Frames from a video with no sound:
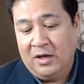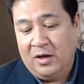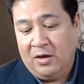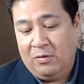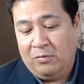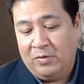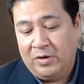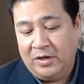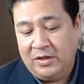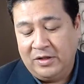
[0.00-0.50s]

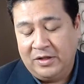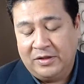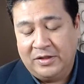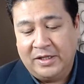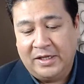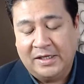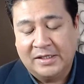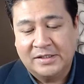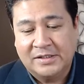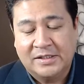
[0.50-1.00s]
One of the
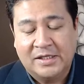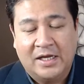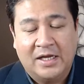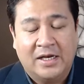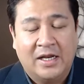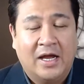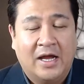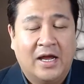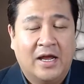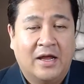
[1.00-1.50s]
things that
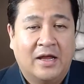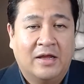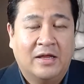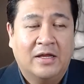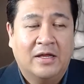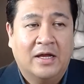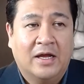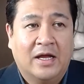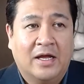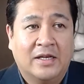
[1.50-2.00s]
I
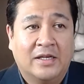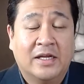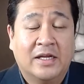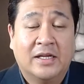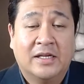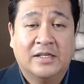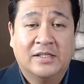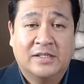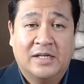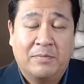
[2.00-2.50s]
did
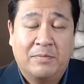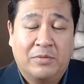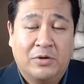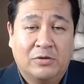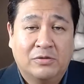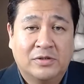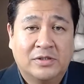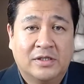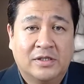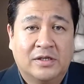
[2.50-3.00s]
is I
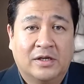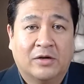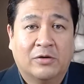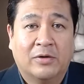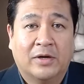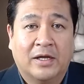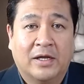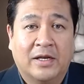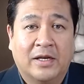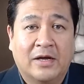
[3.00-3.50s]
posted a
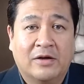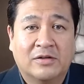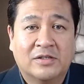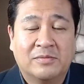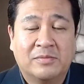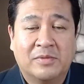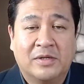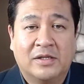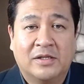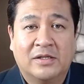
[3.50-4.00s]
quick
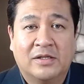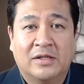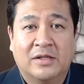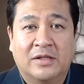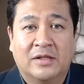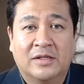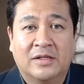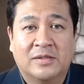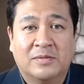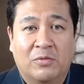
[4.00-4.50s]
announcement
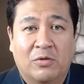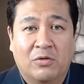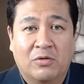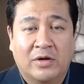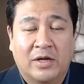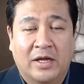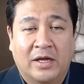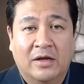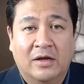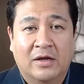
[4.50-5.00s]
this
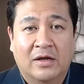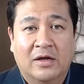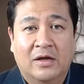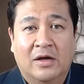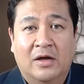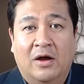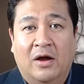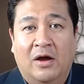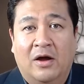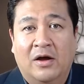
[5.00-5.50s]
morning
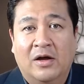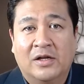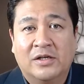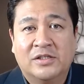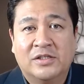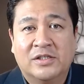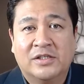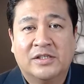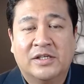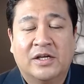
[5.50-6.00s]
on
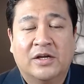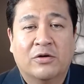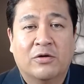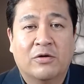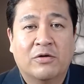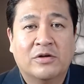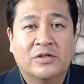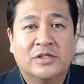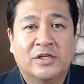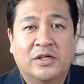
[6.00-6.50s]
just
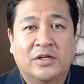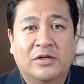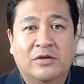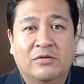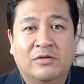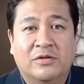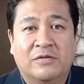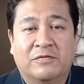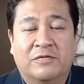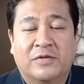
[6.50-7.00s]
encouraging you
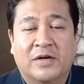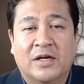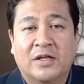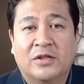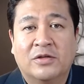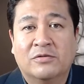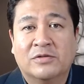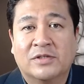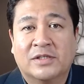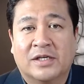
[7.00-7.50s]
to find
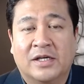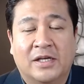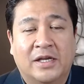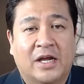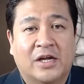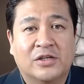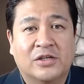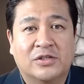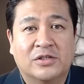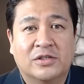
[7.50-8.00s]
those
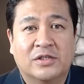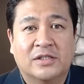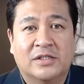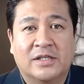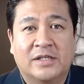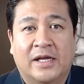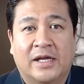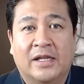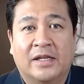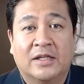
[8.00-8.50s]
connections
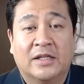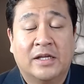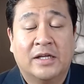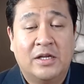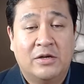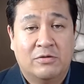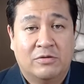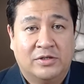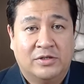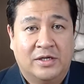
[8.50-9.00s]
in
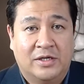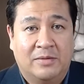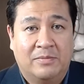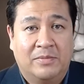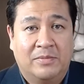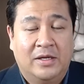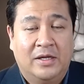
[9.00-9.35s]
leadership.